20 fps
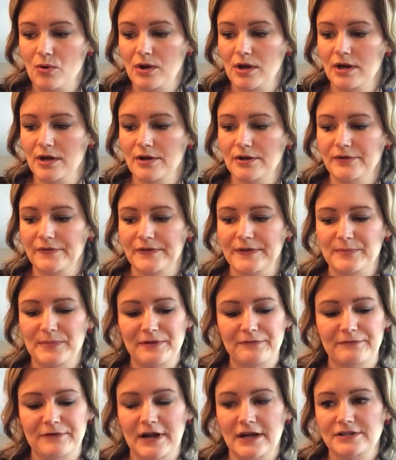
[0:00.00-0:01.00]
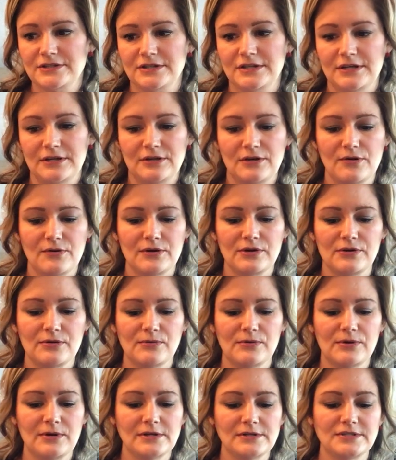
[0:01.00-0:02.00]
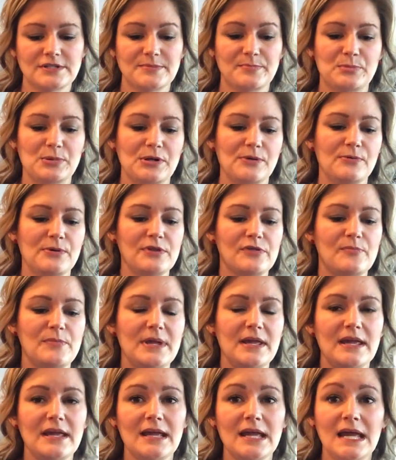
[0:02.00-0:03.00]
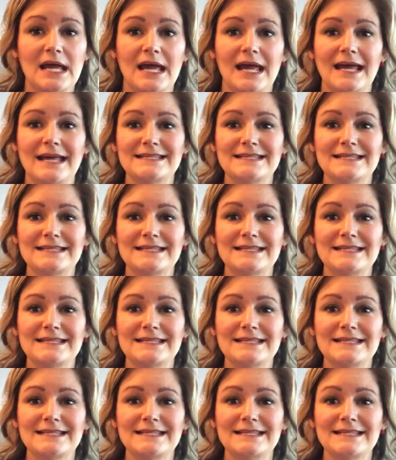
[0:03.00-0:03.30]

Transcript: oil and then my fractionated coconut oil I just bring with me.